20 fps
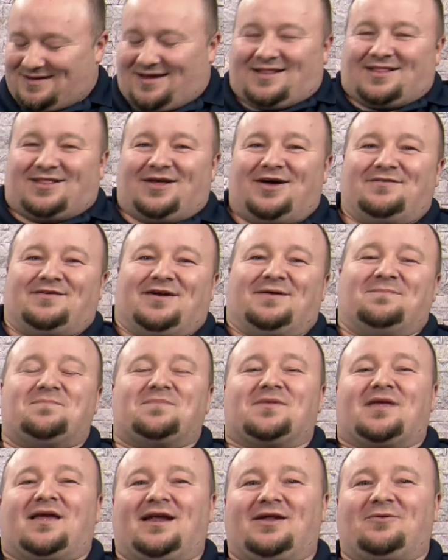I love it.
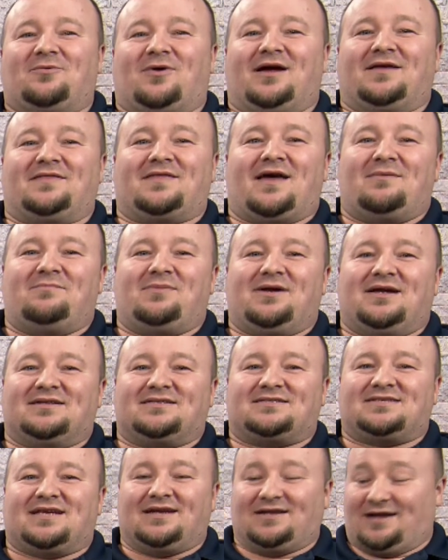Anyway, that being
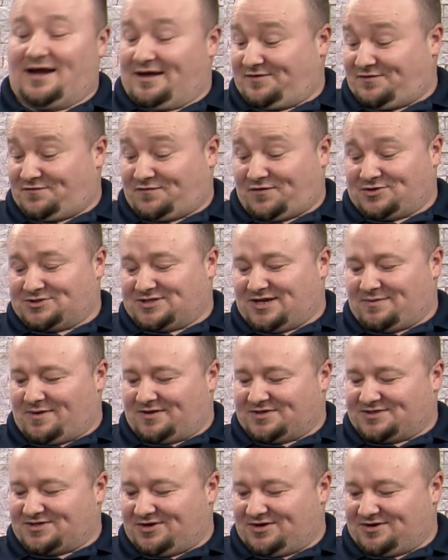said, yeah, that's the first time I
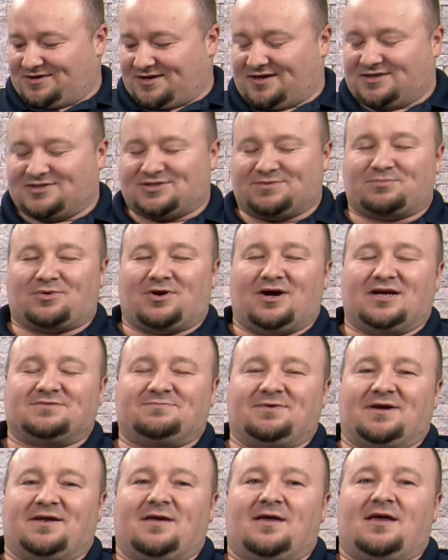saw it. Kind of surprised
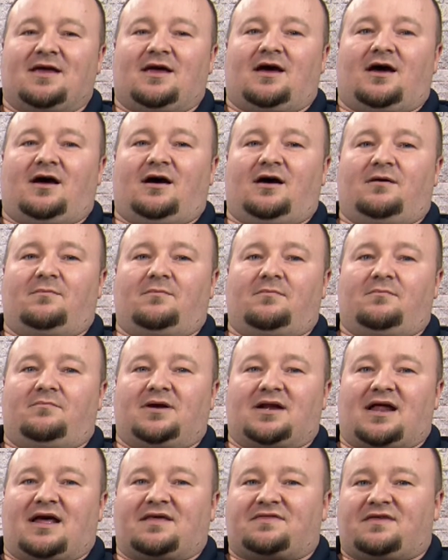me.
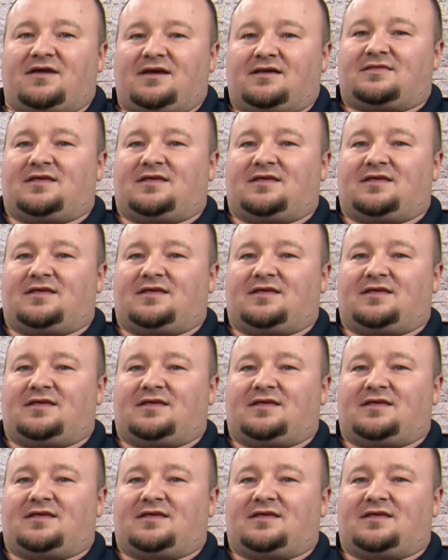But I think